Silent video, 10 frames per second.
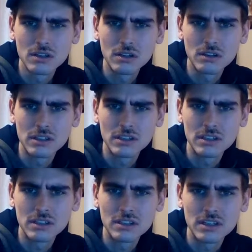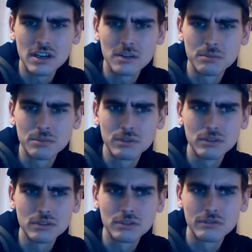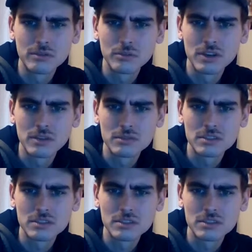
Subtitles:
No, he didn't. He got pulled from what I'm